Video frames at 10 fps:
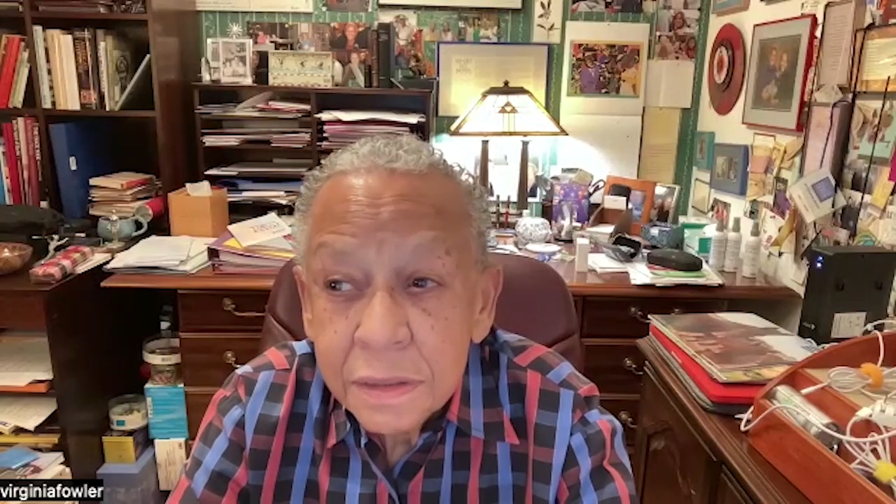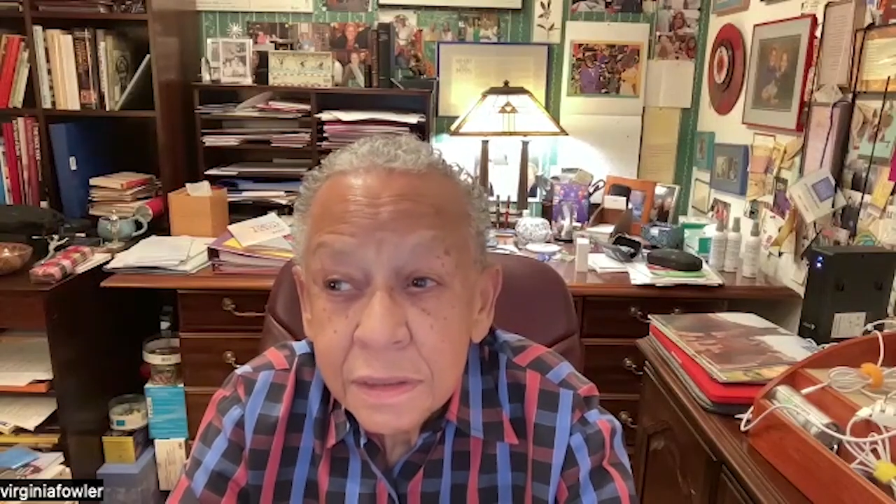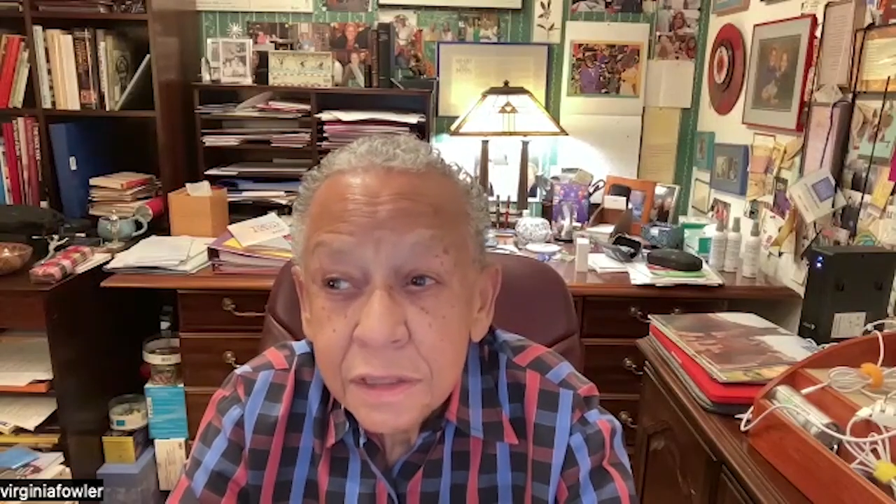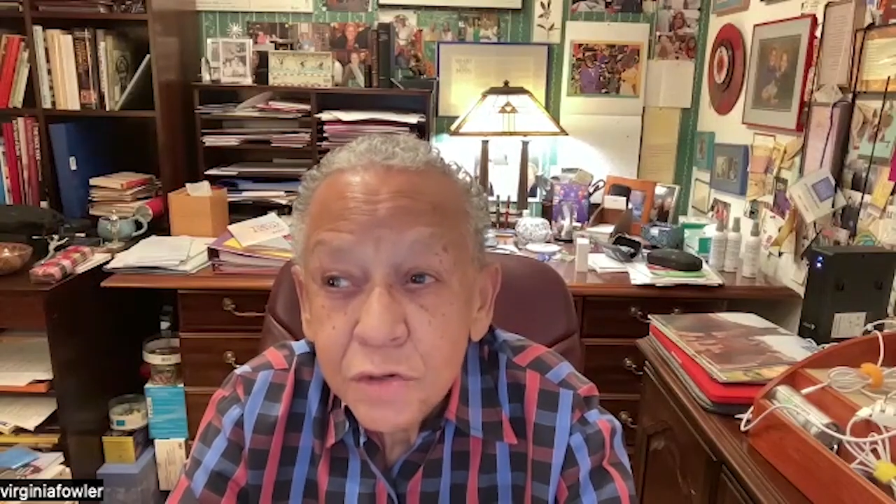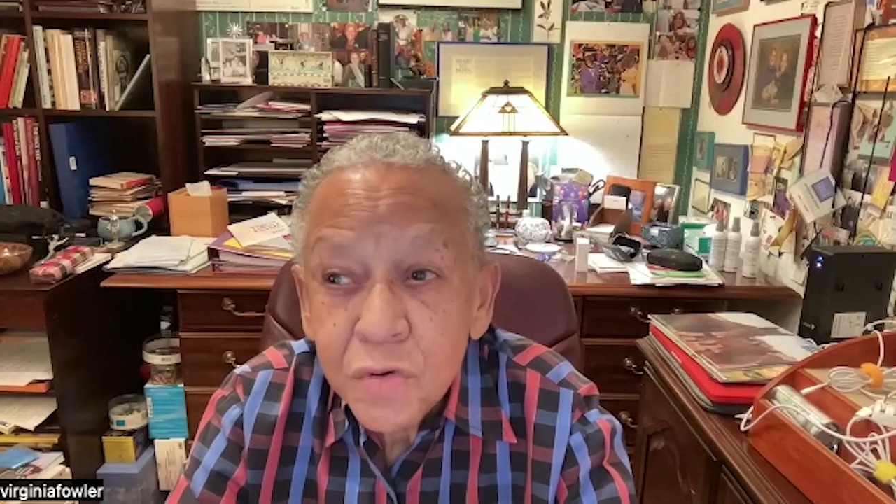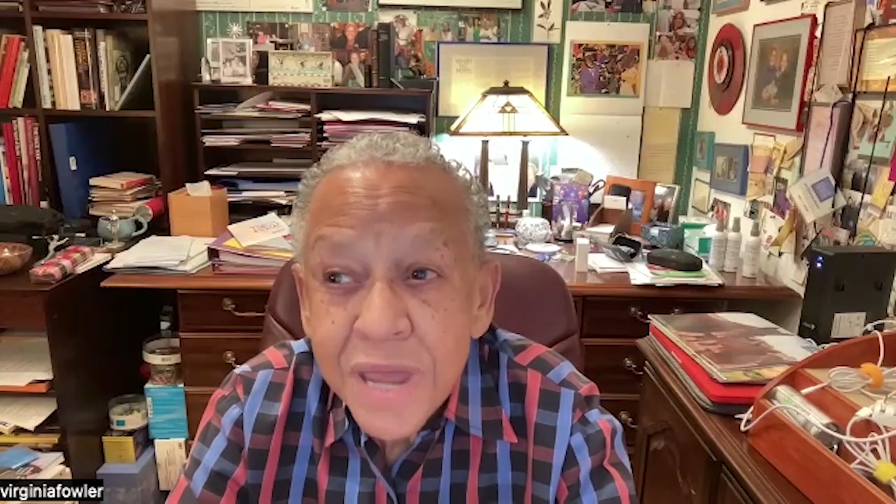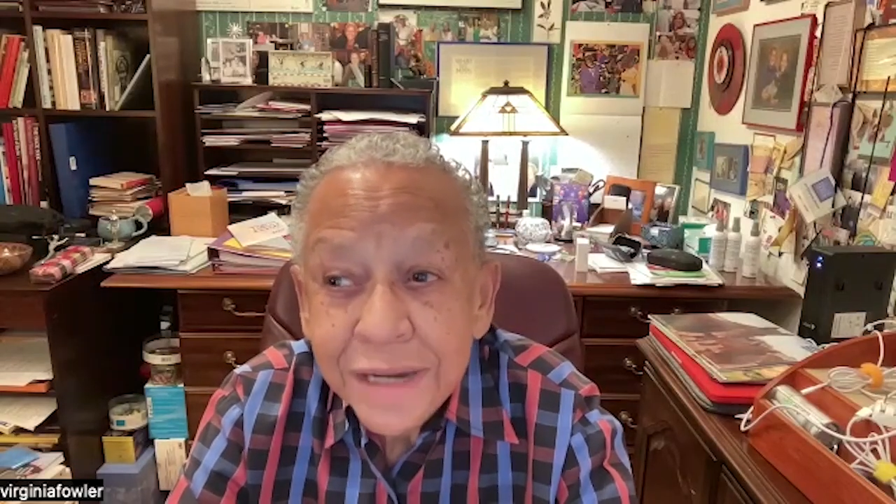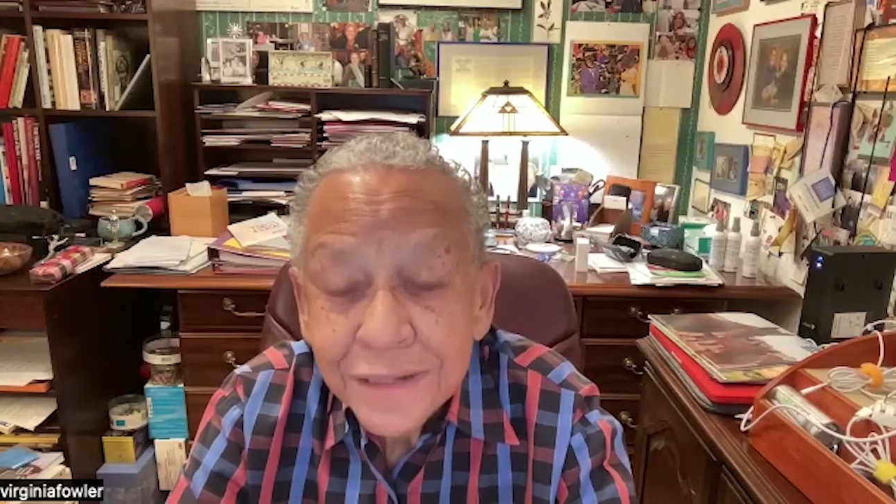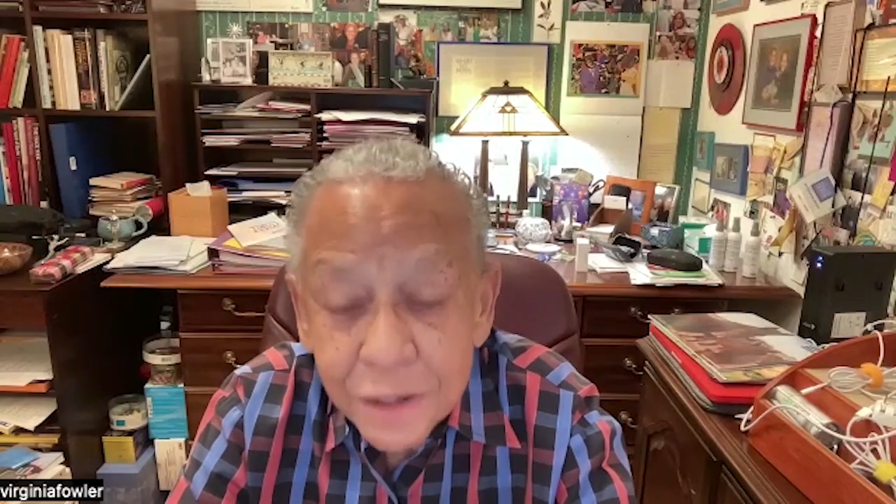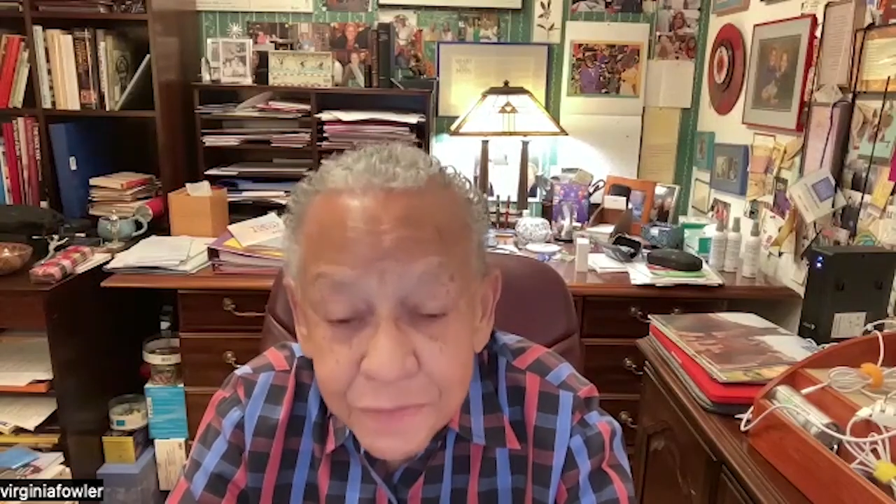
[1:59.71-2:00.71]
the
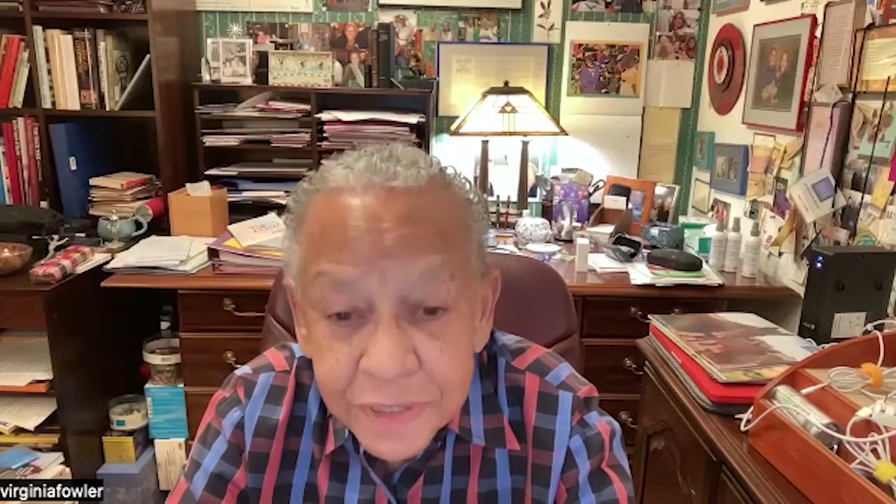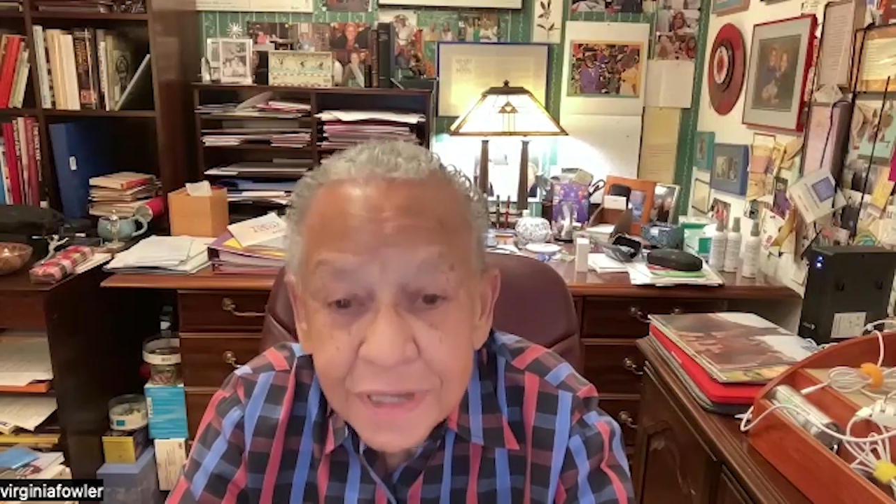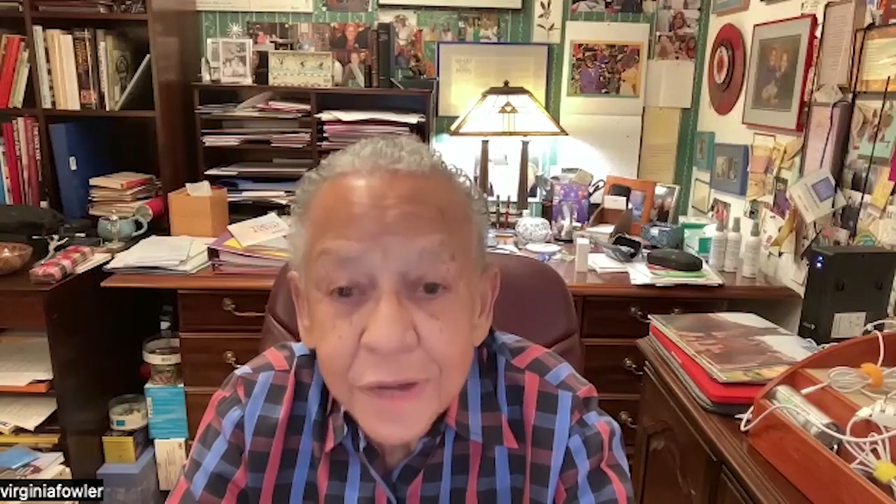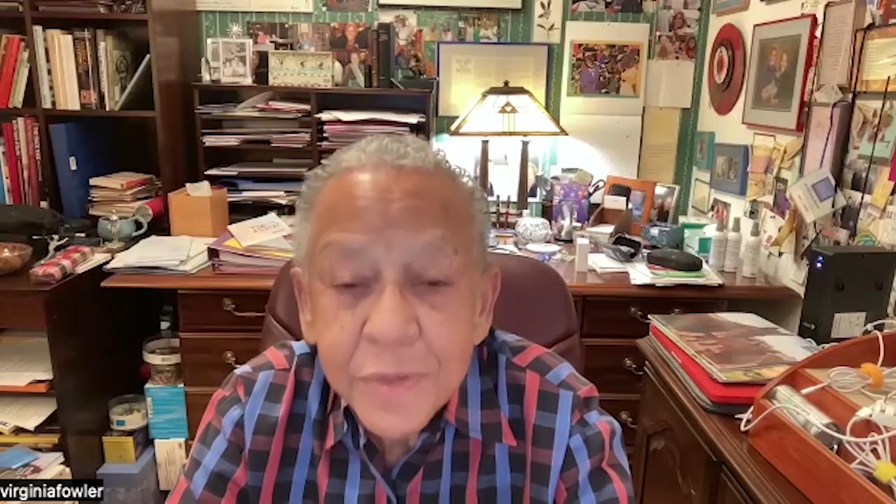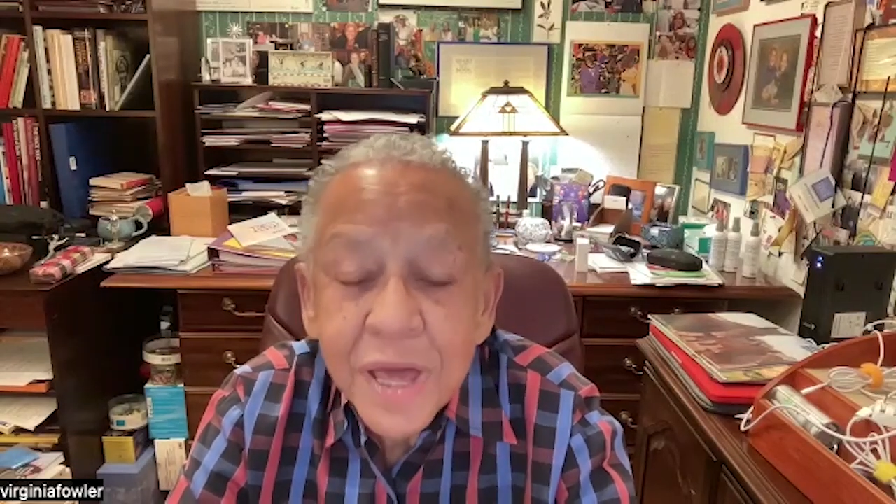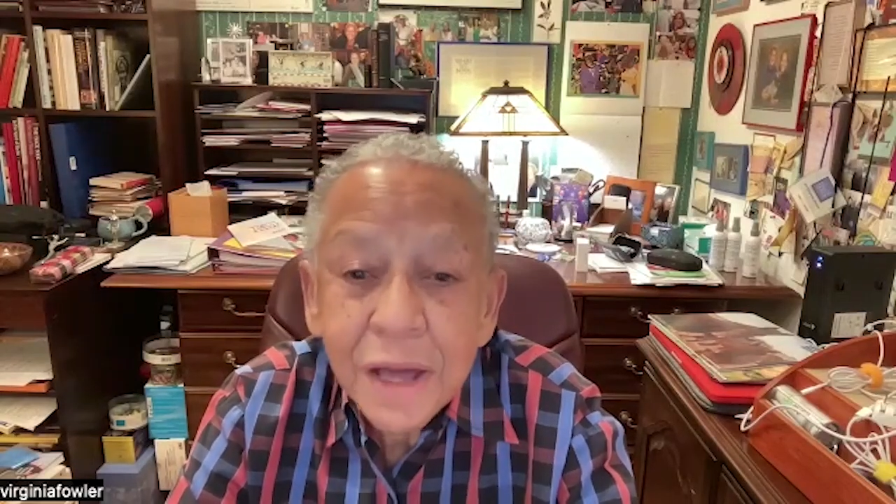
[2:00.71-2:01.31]
creativity coming